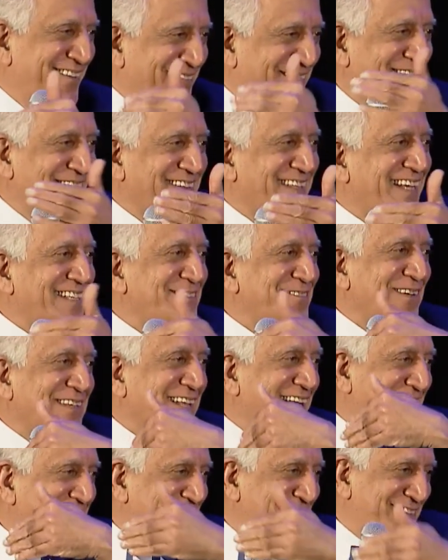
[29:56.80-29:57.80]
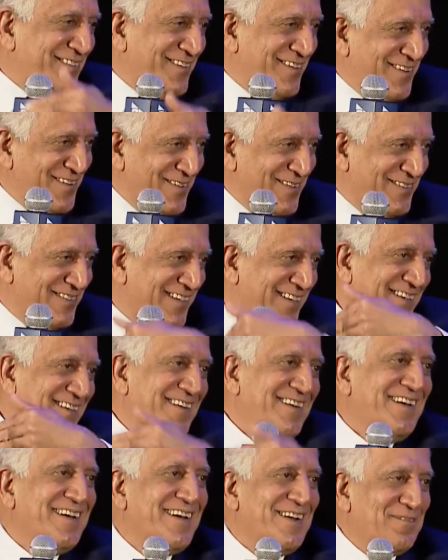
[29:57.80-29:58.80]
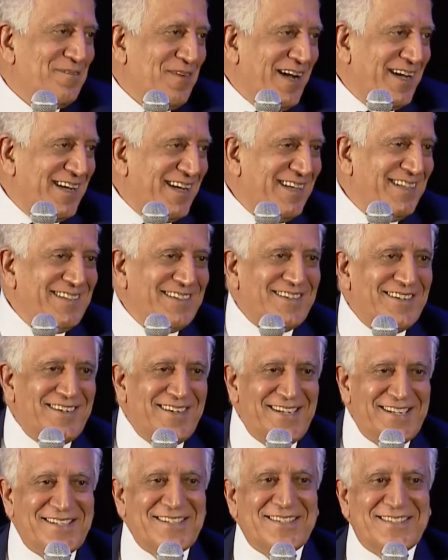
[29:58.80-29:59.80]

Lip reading: because that's what I used to use in my interagency.